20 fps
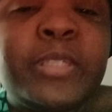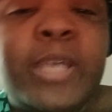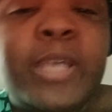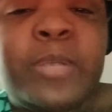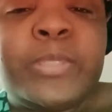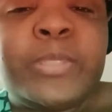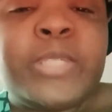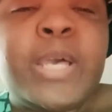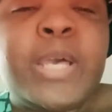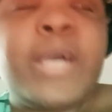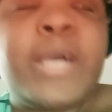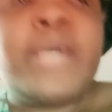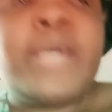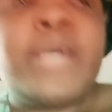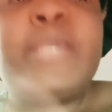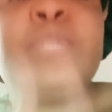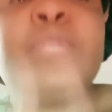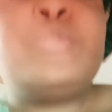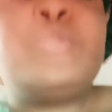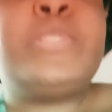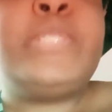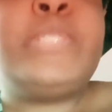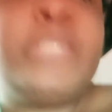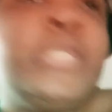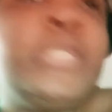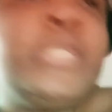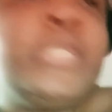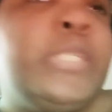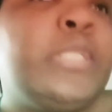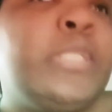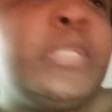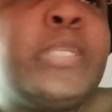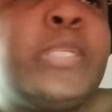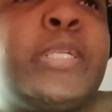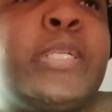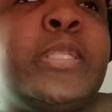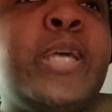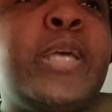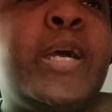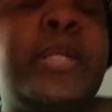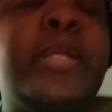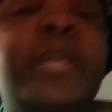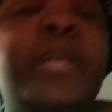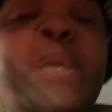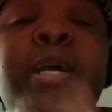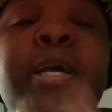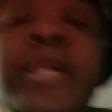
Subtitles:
outside or anything like that.